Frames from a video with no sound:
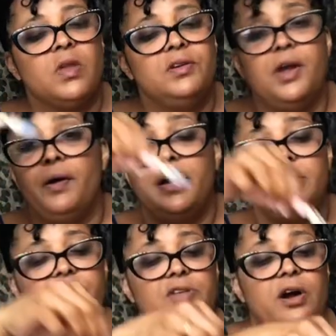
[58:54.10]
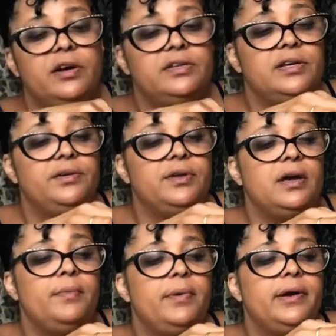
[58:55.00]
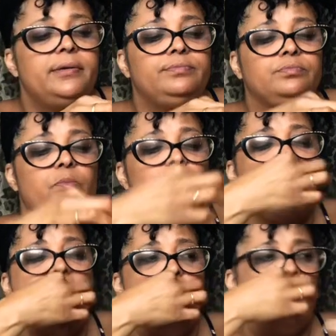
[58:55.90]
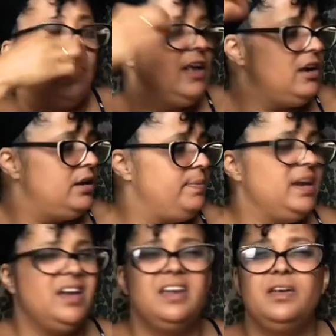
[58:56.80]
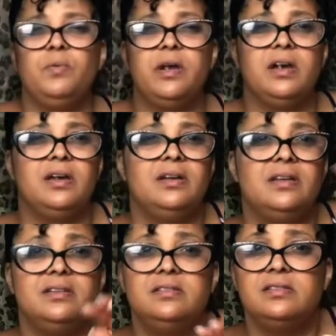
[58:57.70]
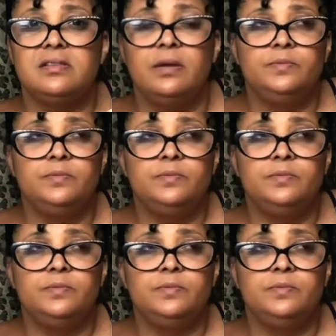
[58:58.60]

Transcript: No, age is hard to tell now, but he could have been anywhere in his